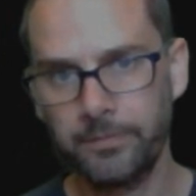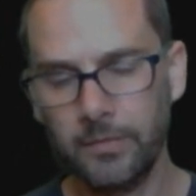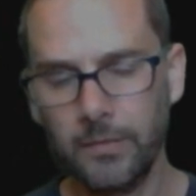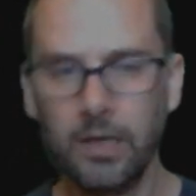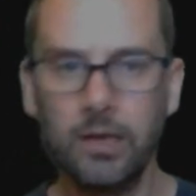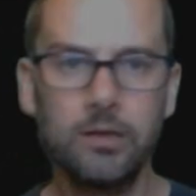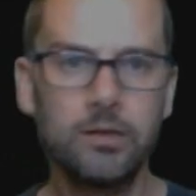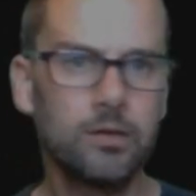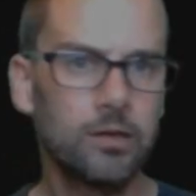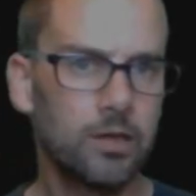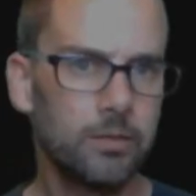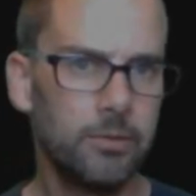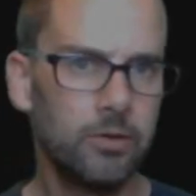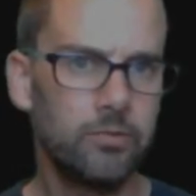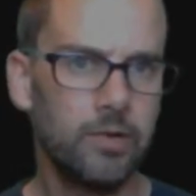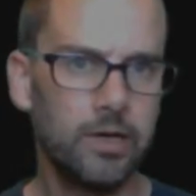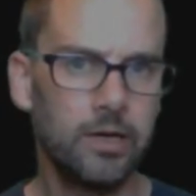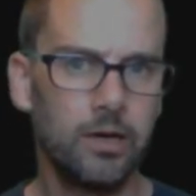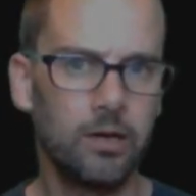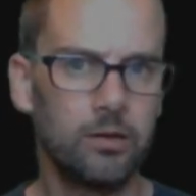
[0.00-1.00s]
Okay, so it can be
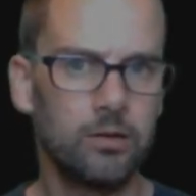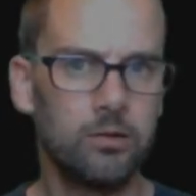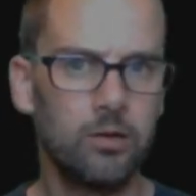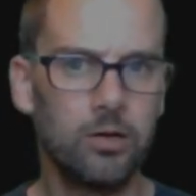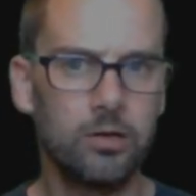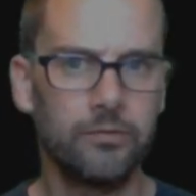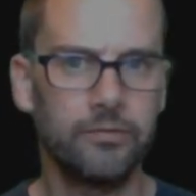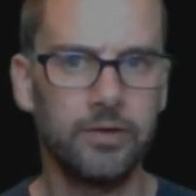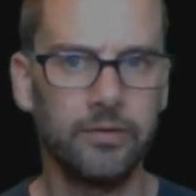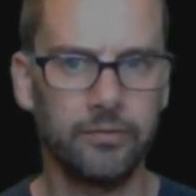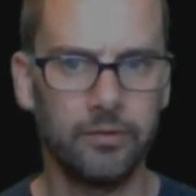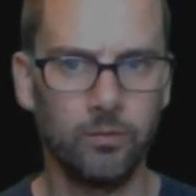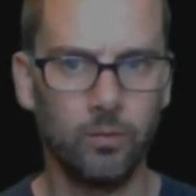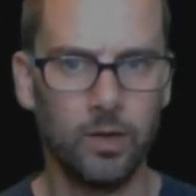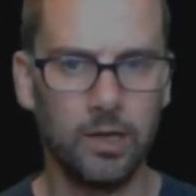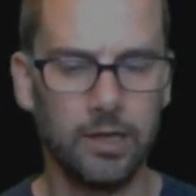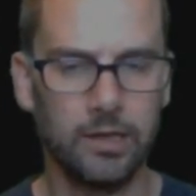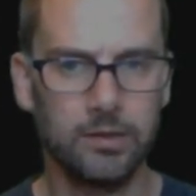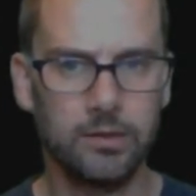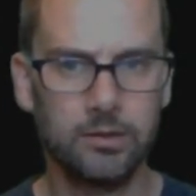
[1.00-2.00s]
read in a lot of different
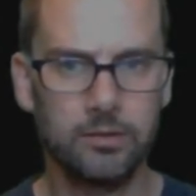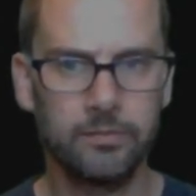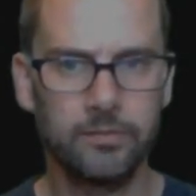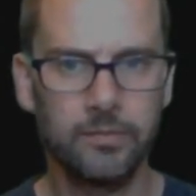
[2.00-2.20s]
ways.